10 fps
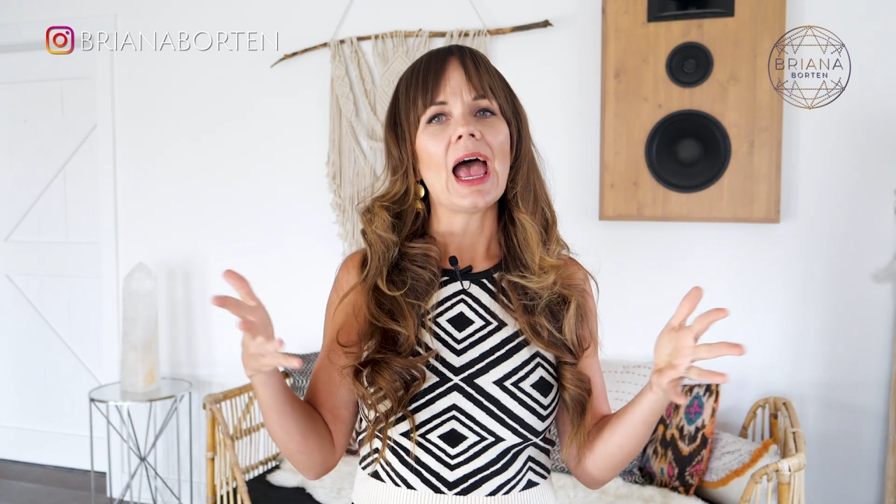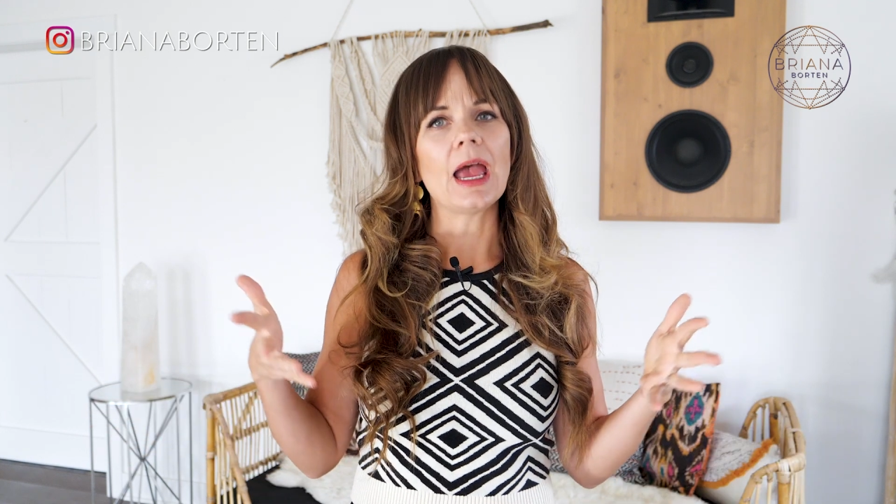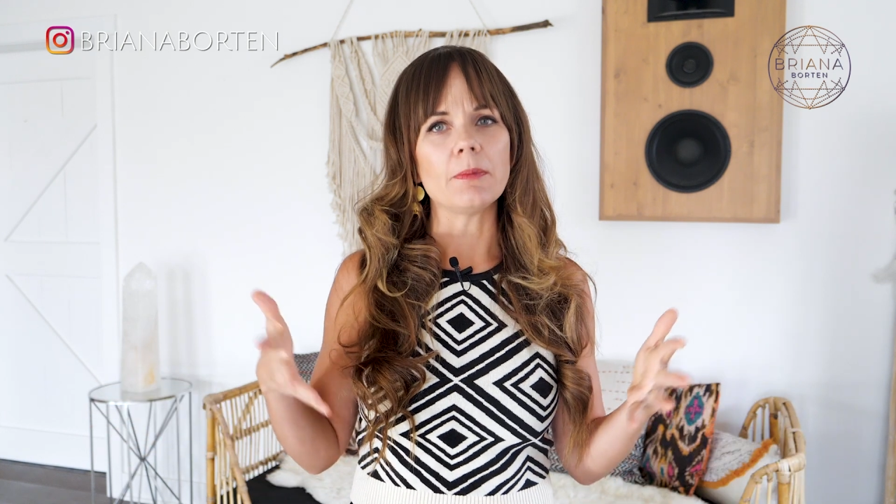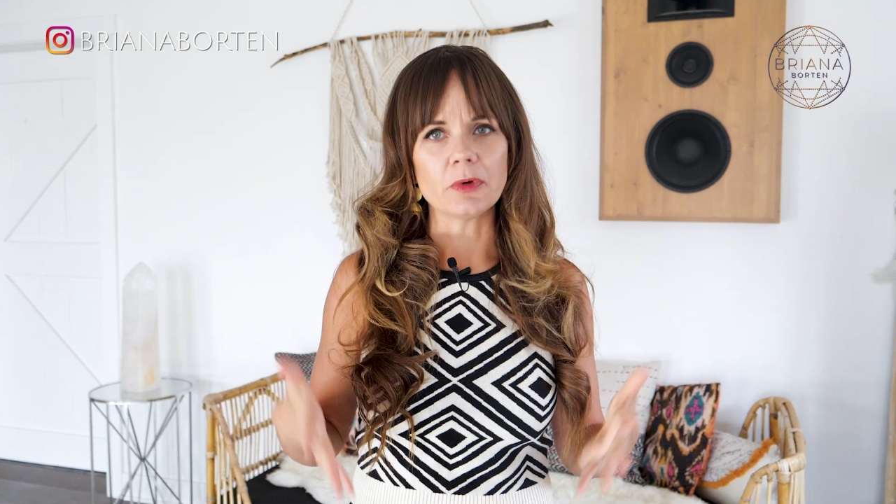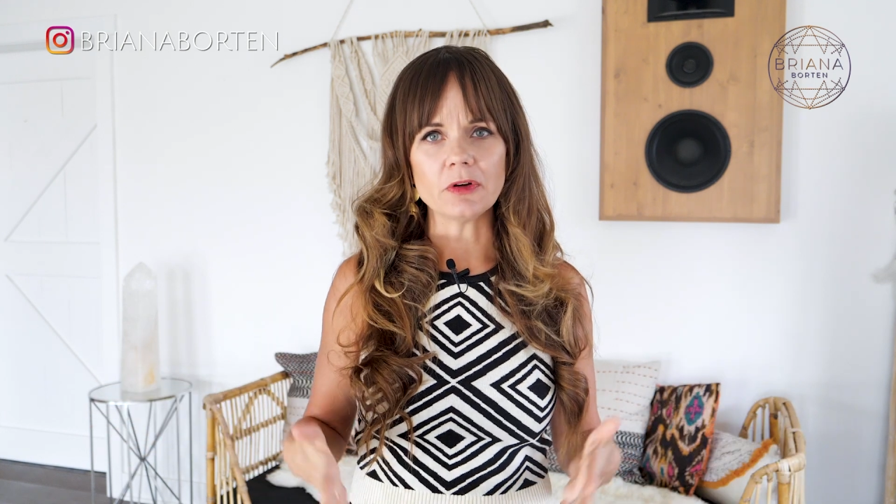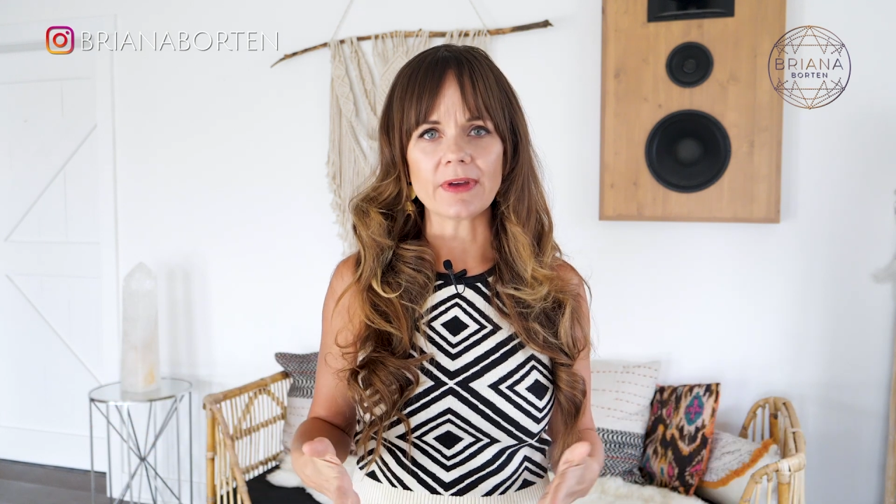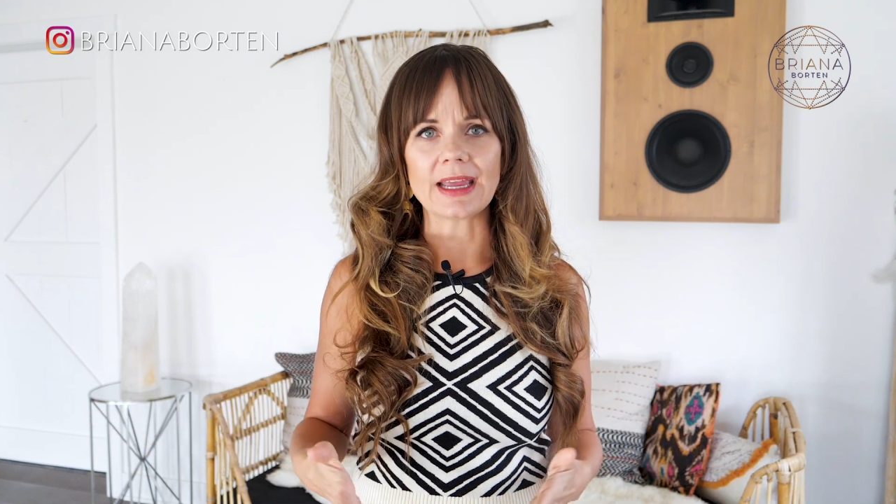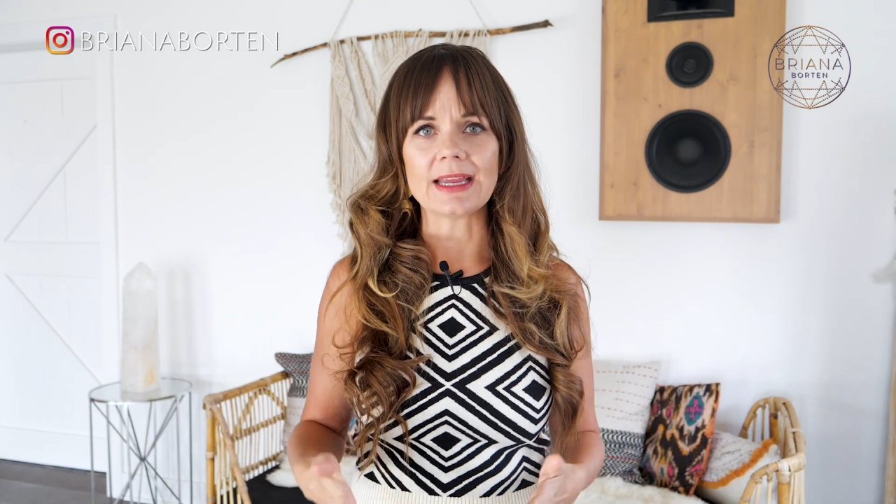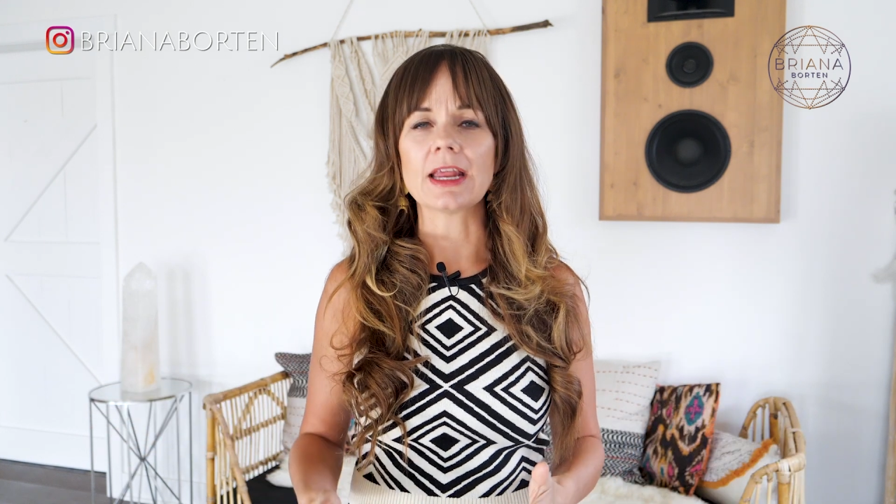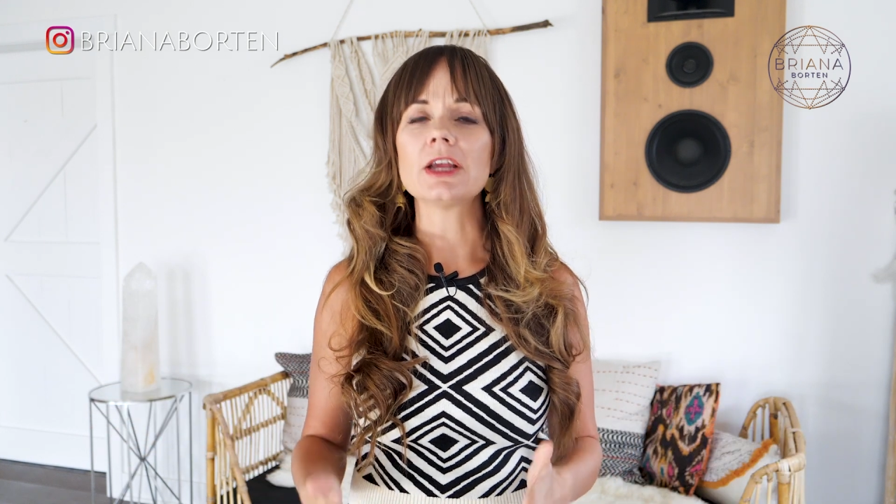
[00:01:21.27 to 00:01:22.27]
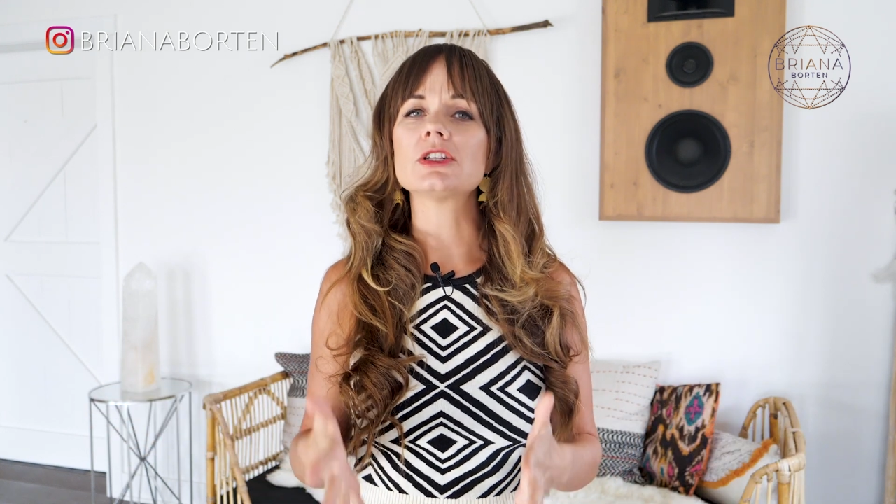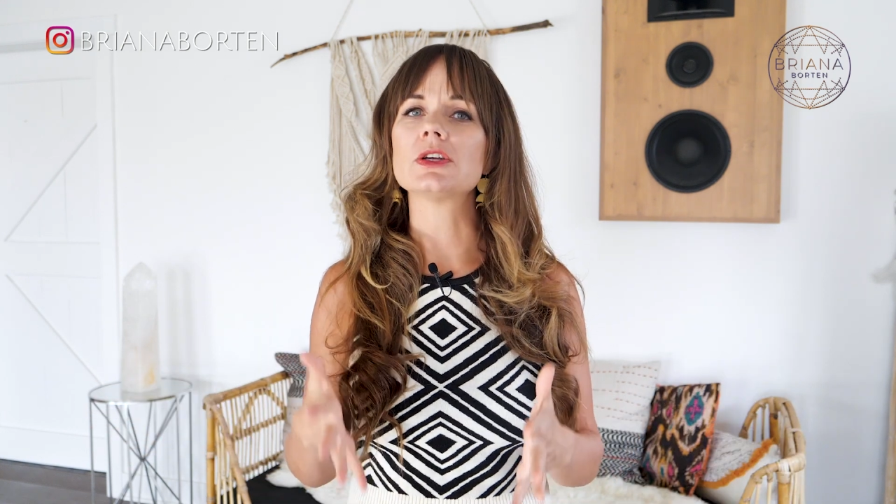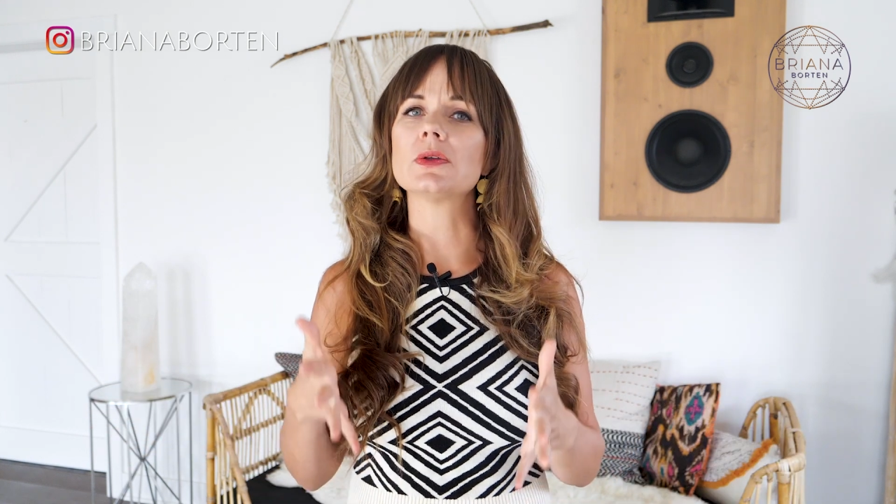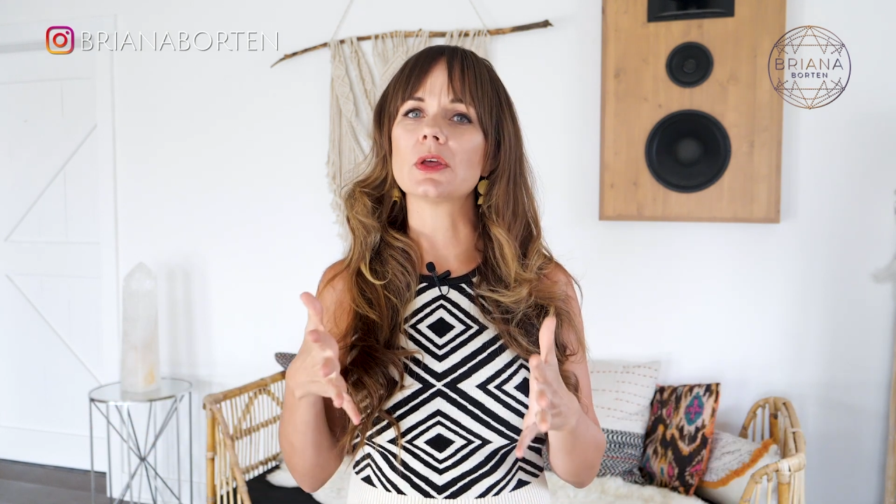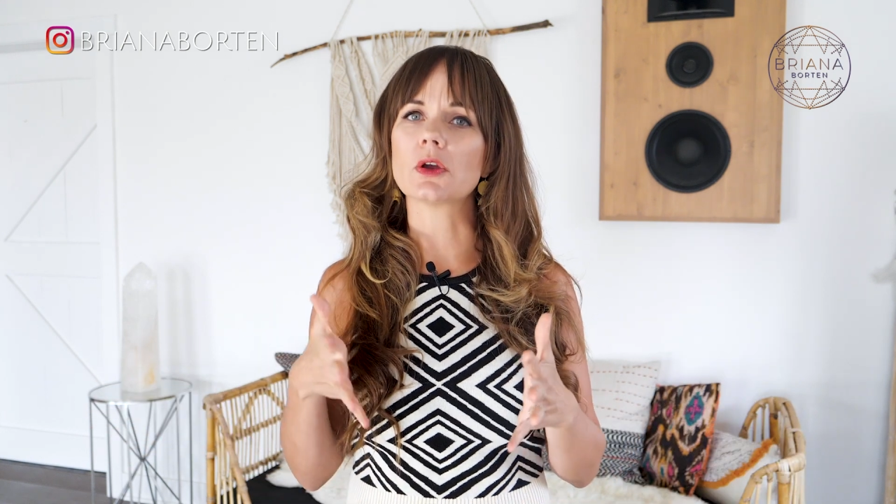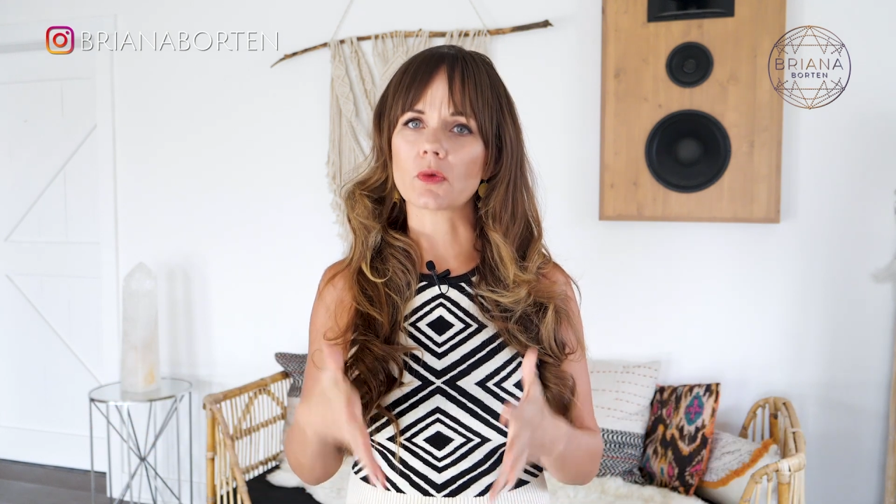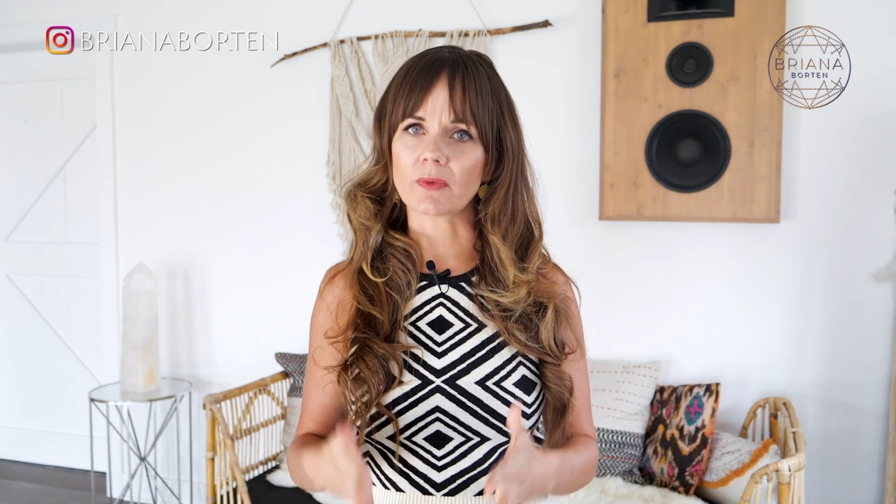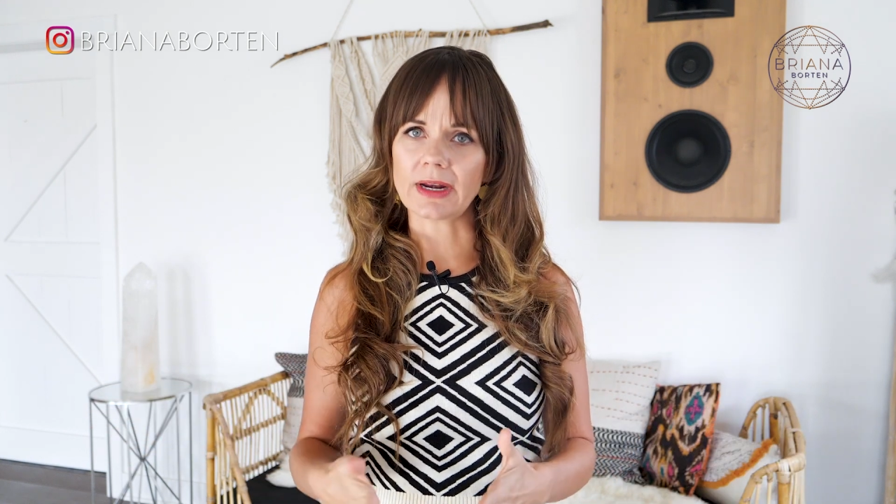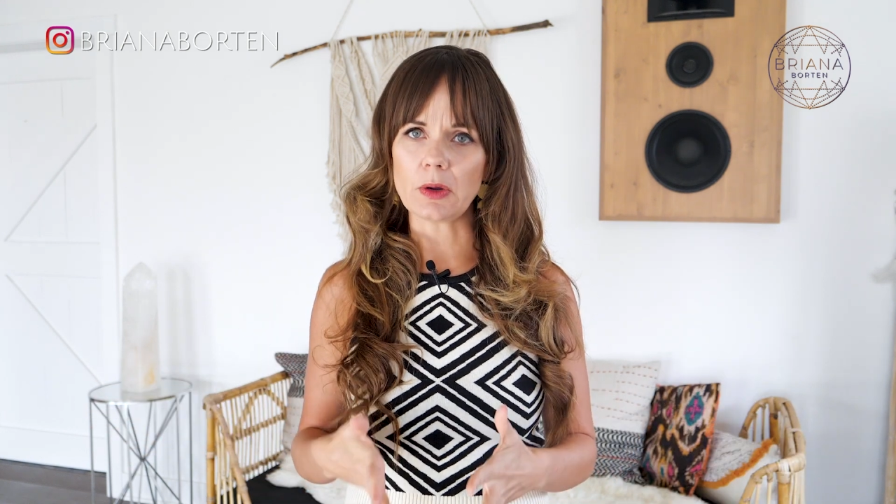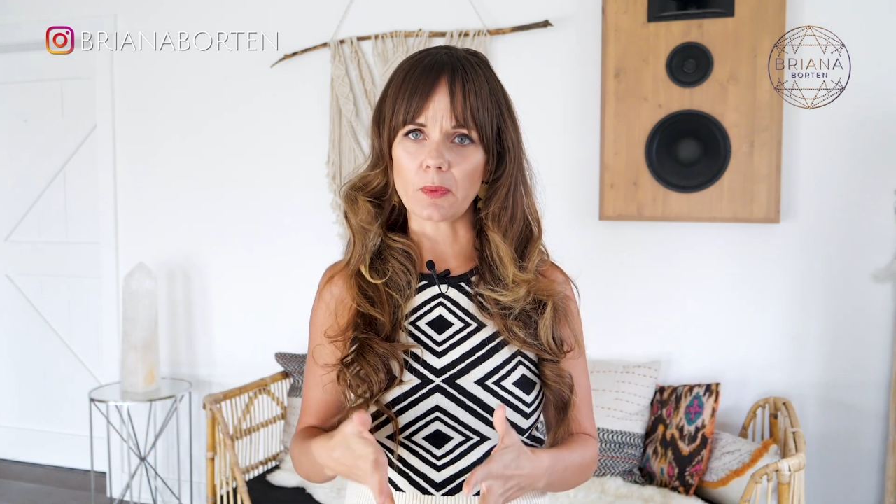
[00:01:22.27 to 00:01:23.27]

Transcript: and move in to the gritty